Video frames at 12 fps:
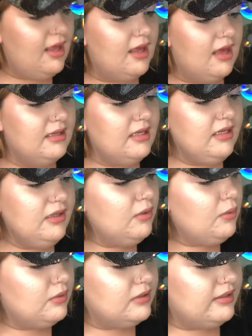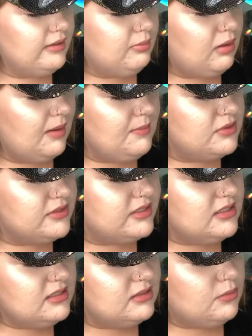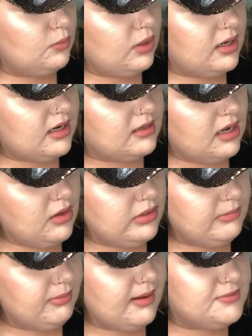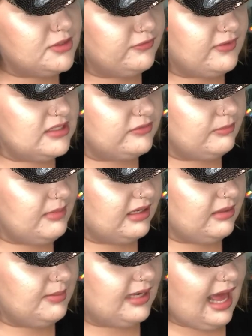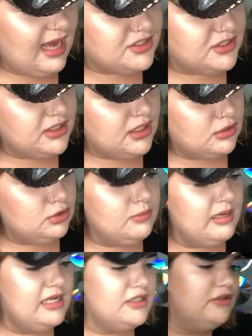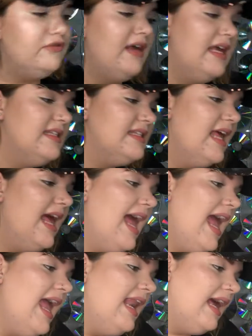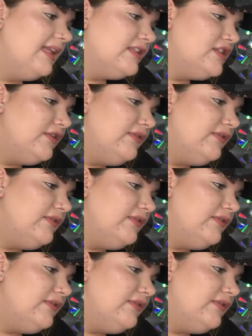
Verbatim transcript: Unlike your ordinary primers, this one not only preps your face for makeup, but actually illuminates your face and highlights your